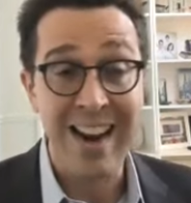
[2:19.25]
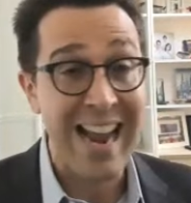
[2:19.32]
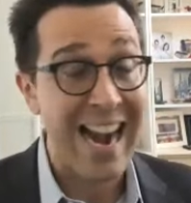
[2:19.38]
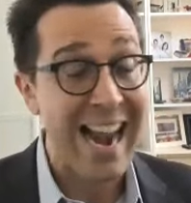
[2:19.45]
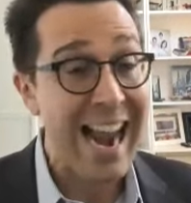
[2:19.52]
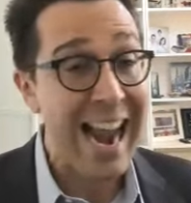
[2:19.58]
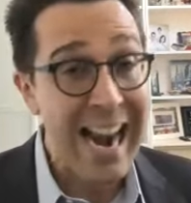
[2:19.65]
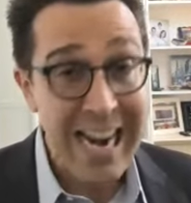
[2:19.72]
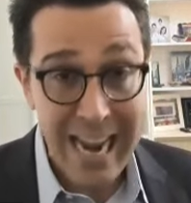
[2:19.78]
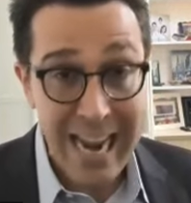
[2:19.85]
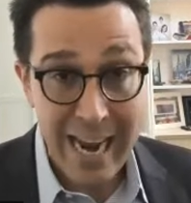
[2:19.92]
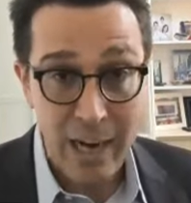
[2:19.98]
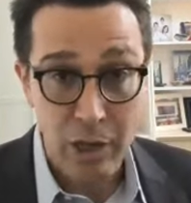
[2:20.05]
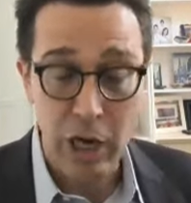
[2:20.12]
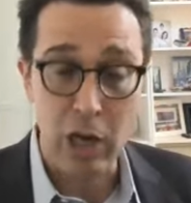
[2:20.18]
at any
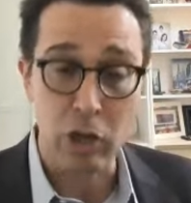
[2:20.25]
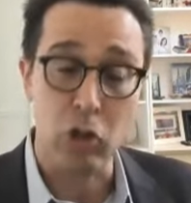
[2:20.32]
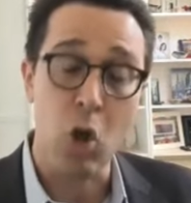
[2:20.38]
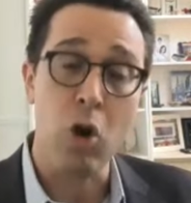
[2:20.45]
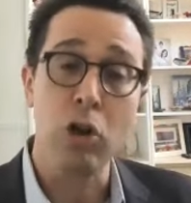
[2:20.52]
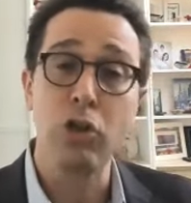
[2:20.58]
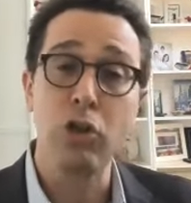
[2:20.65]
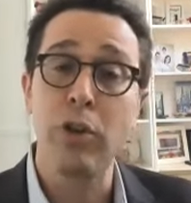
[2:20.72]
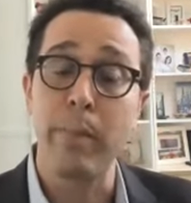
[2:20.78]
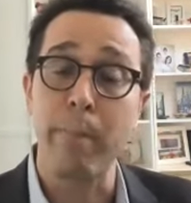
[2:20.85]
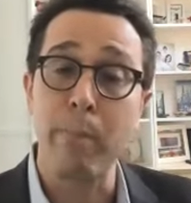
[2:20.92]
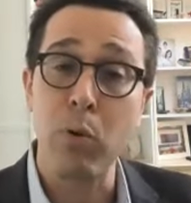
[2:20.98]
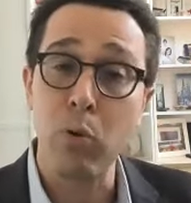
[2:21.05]
age as long as you can